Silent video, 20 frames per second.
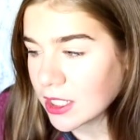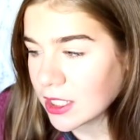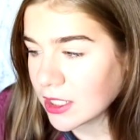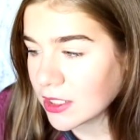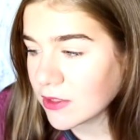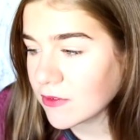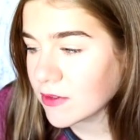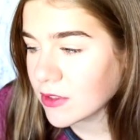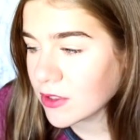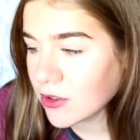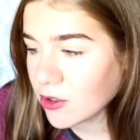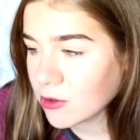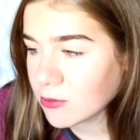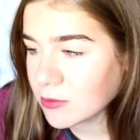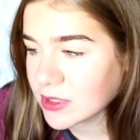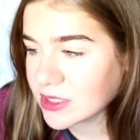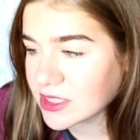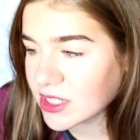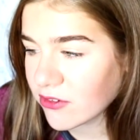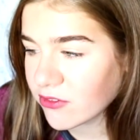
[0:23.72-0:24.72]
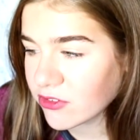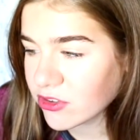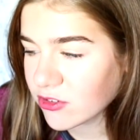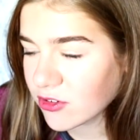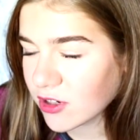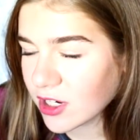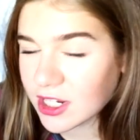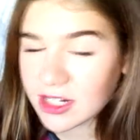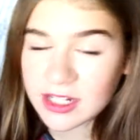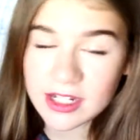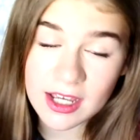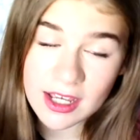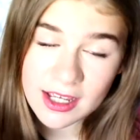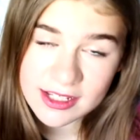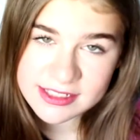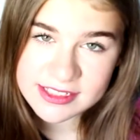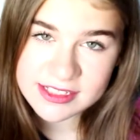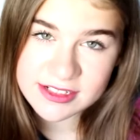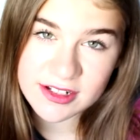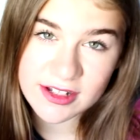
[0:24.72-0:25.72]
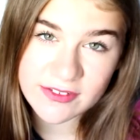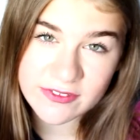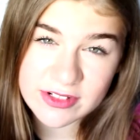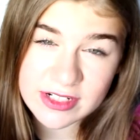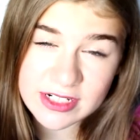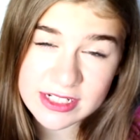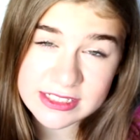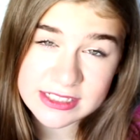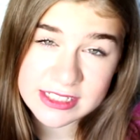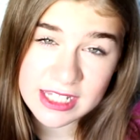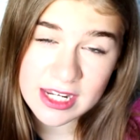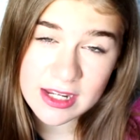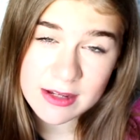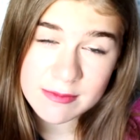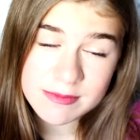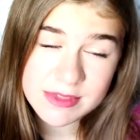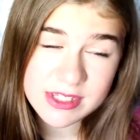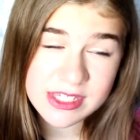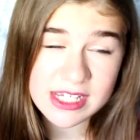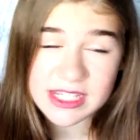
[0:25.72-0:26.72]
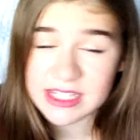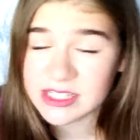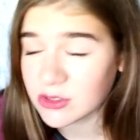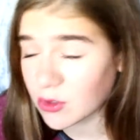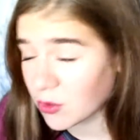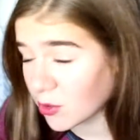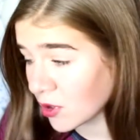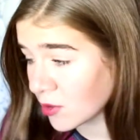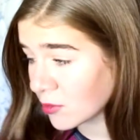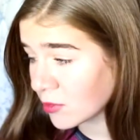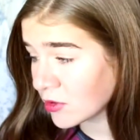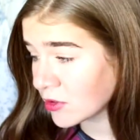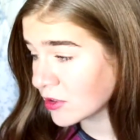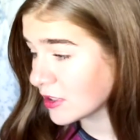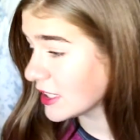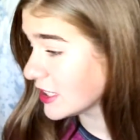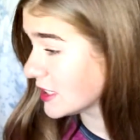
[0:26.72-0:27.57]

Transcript: even though I'm in 7th grade, I still have an exams. It's horrible.